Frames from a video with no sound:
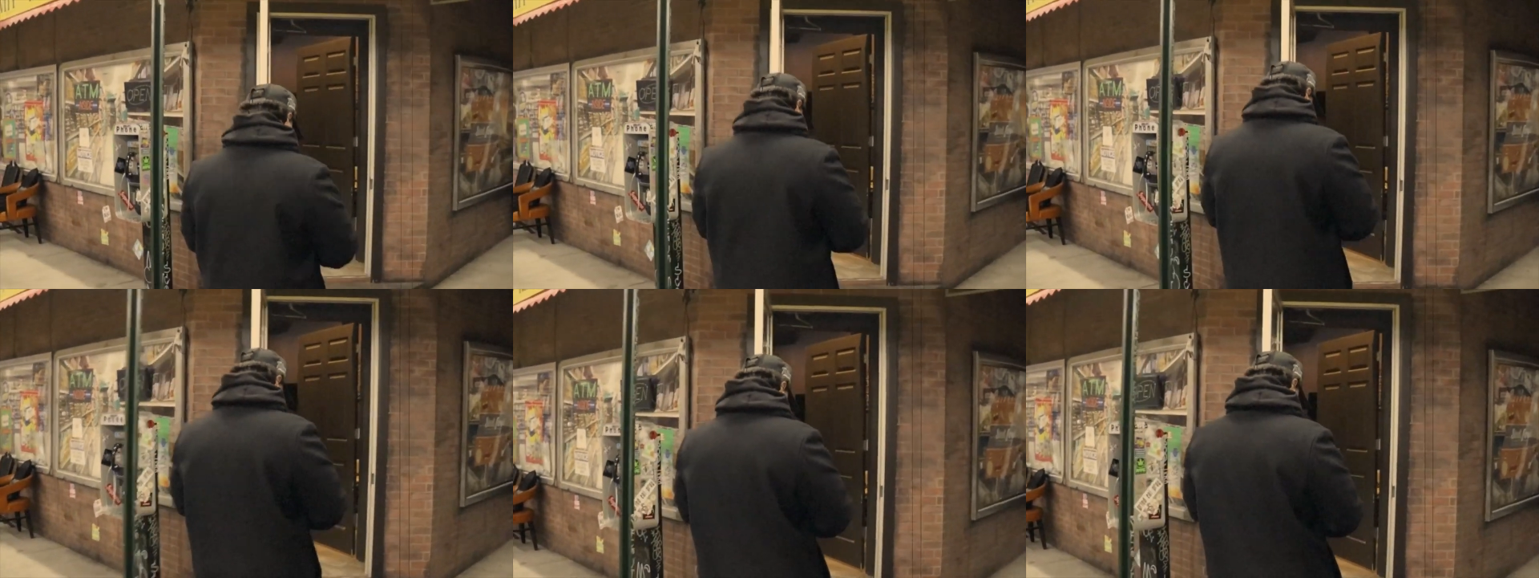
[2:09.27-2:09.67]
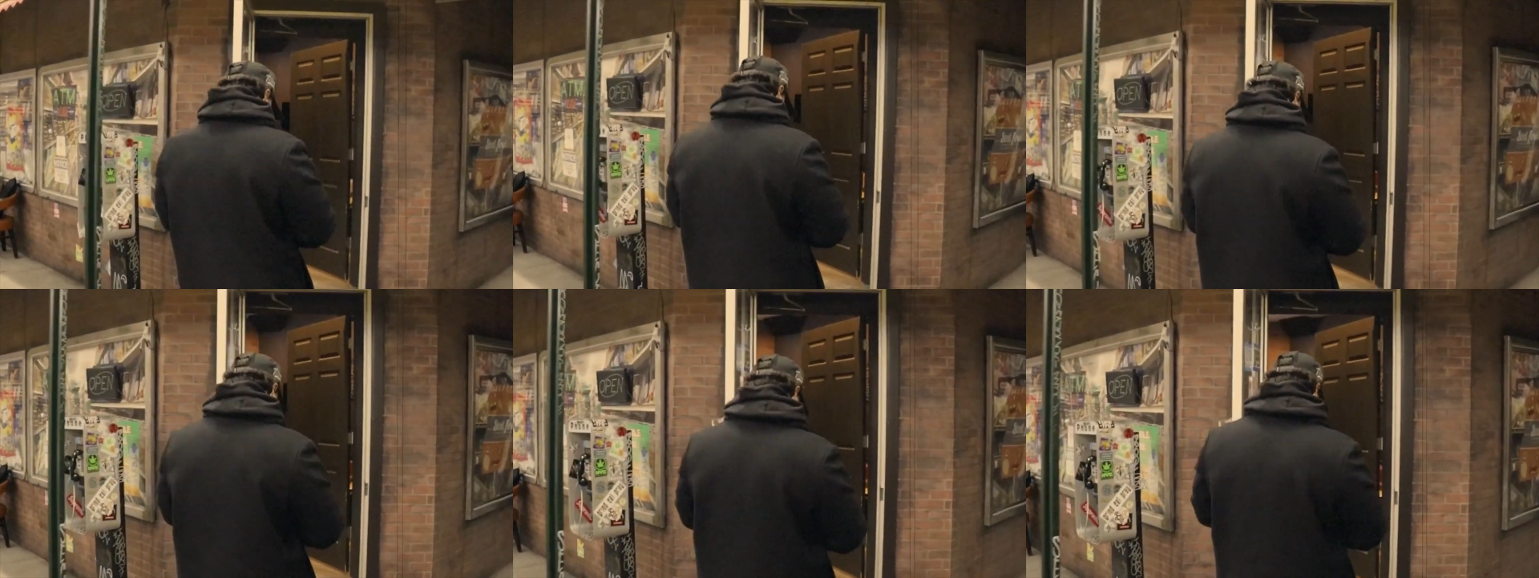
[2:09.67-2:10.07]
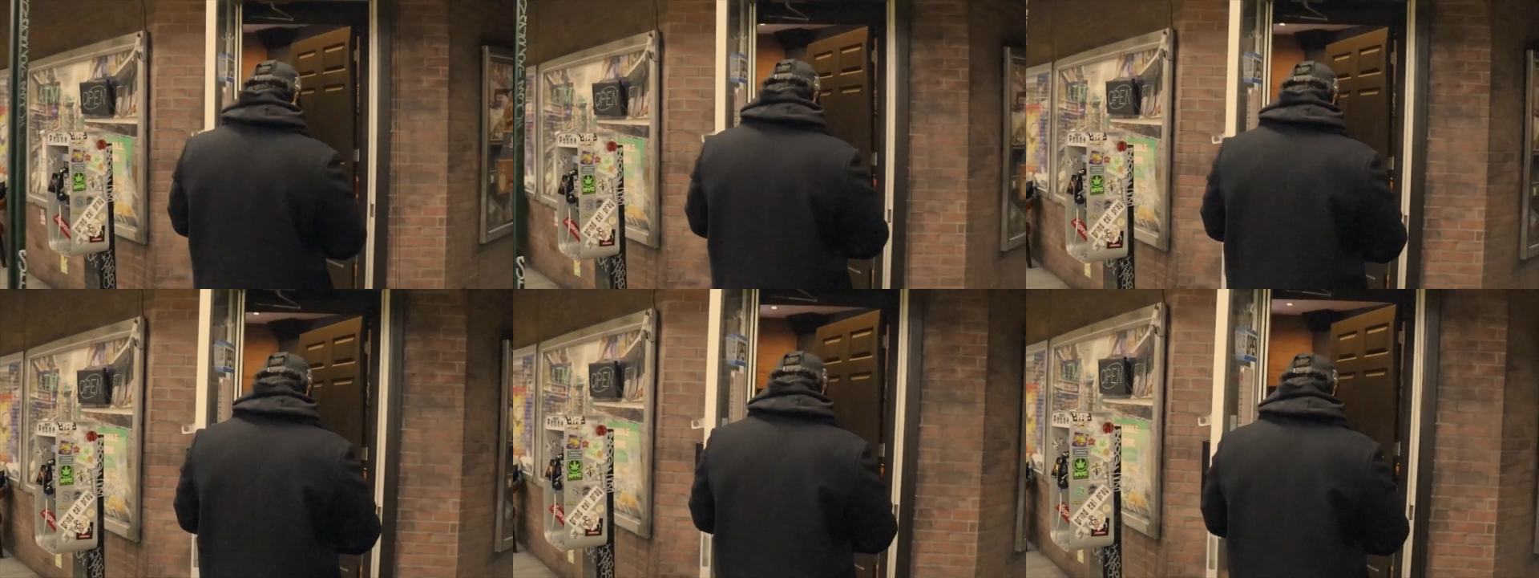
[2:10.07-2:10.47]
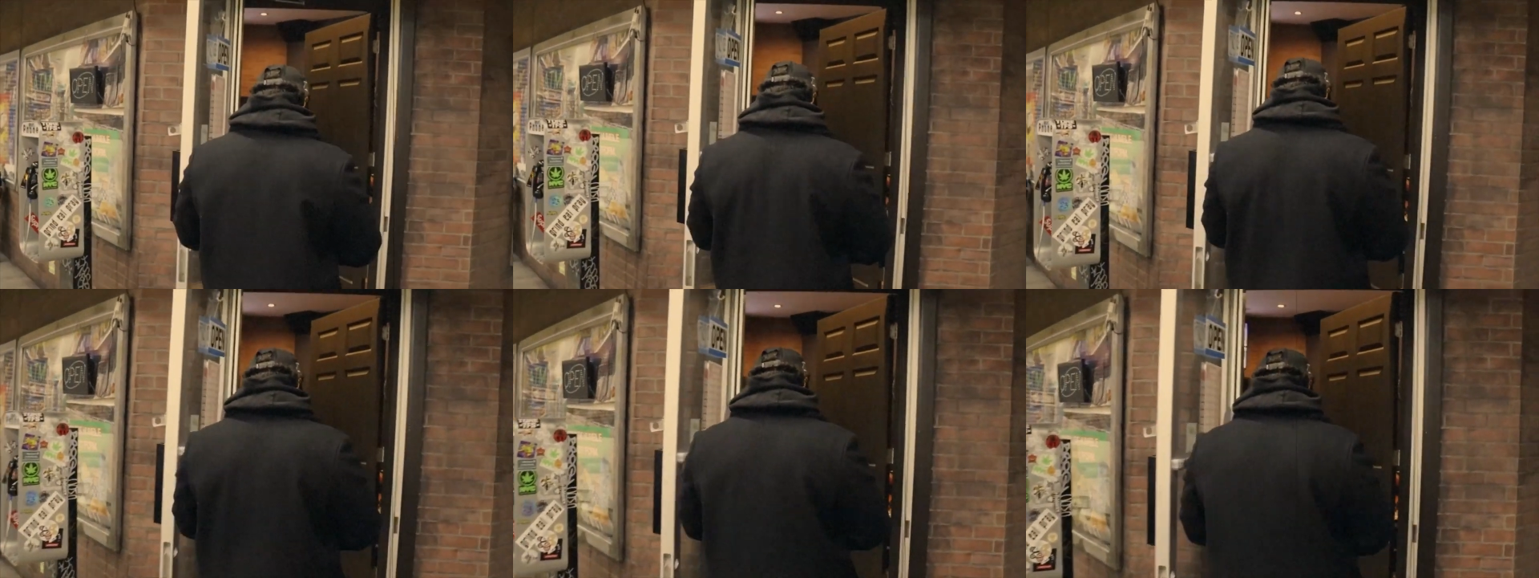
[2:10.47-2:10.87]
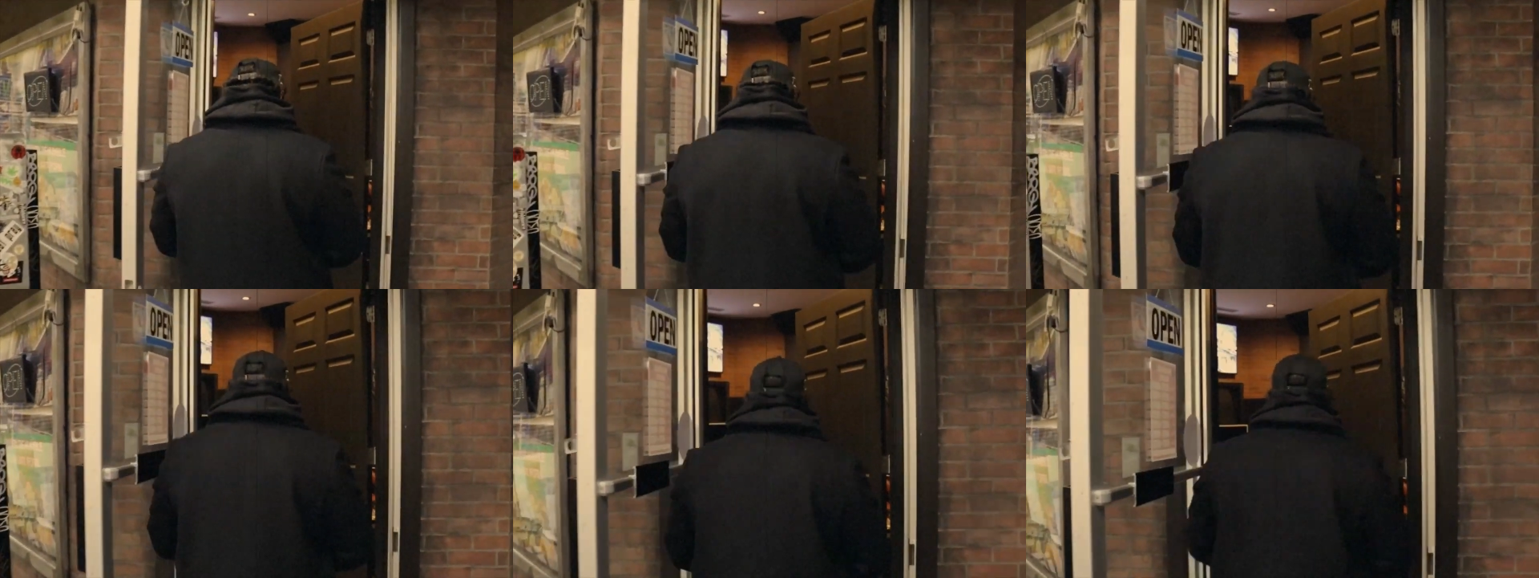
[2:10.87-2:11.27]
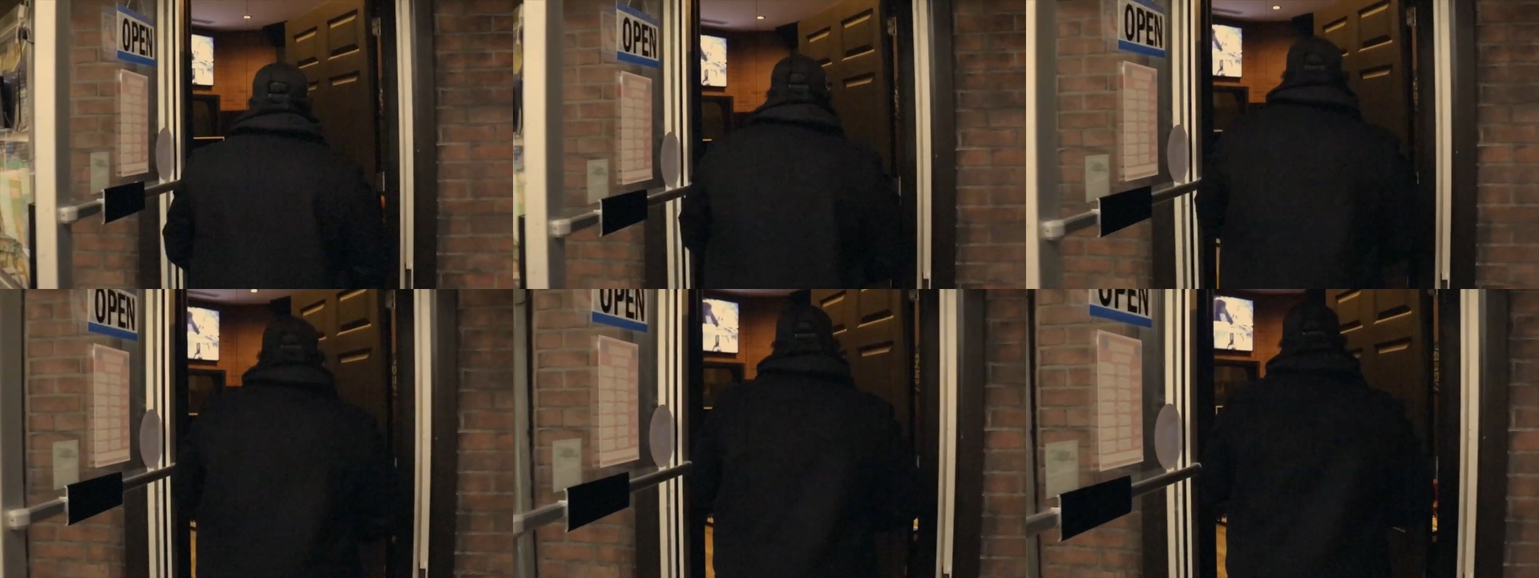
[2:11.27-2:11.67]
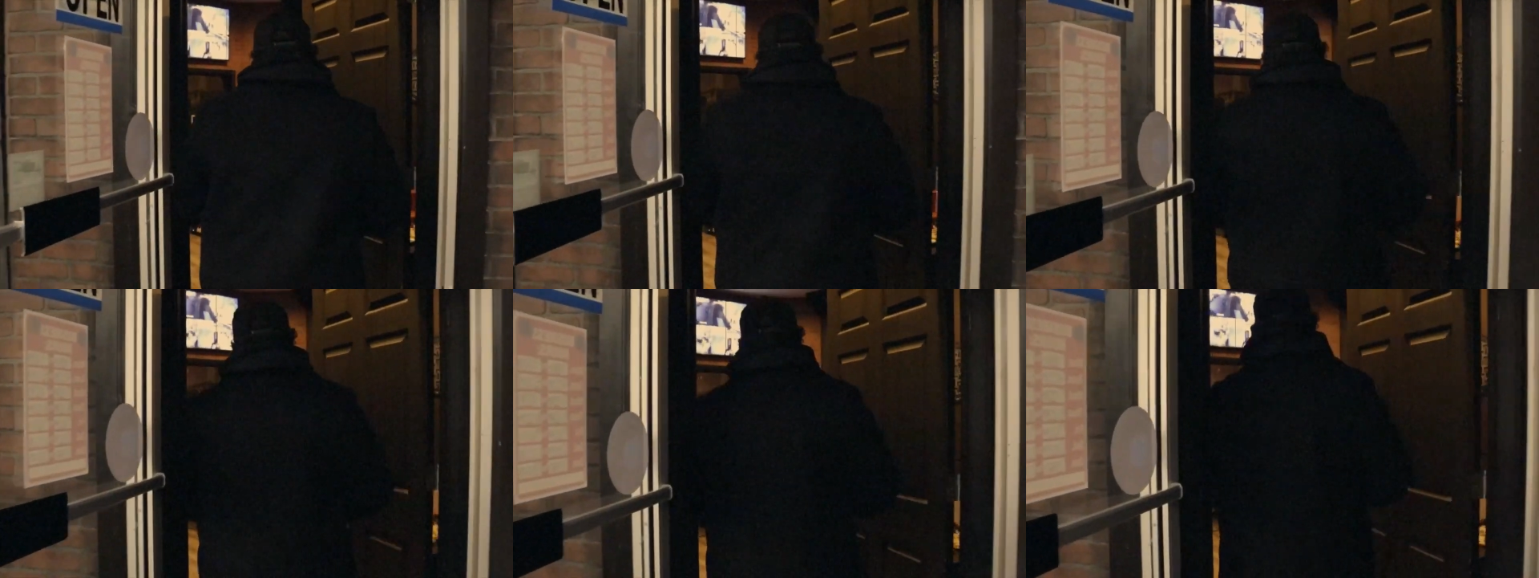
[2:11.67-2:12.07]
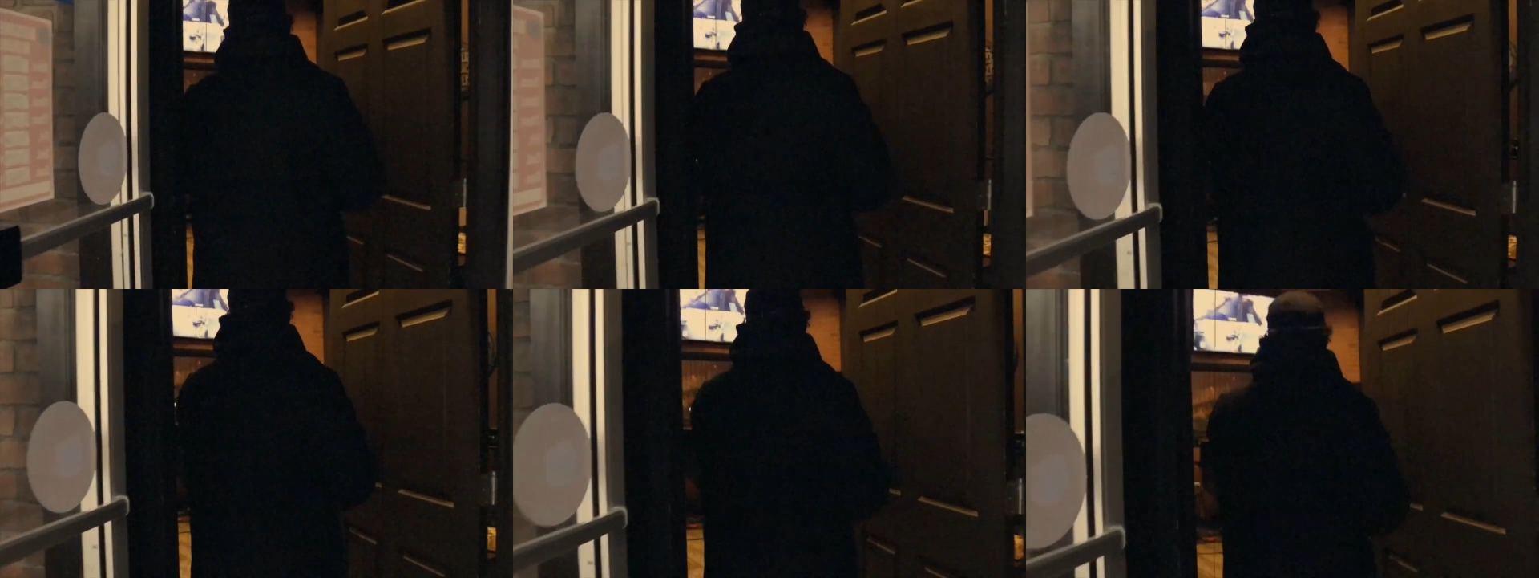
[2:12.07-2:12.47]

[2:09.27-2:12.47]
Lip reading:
No face is visible, so there are no lips to read.